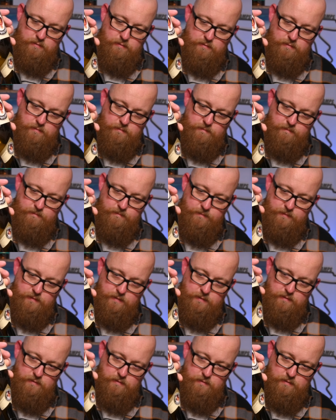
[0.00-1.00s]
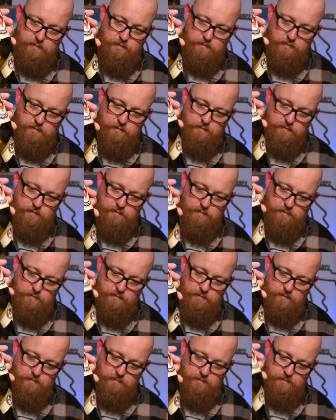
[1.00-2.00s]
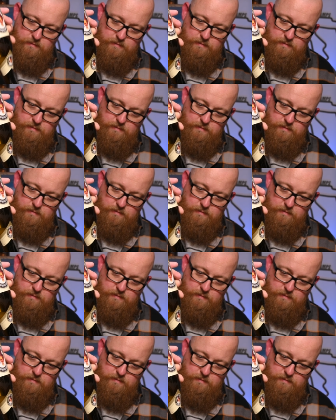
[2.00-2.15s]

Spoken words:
[no speech]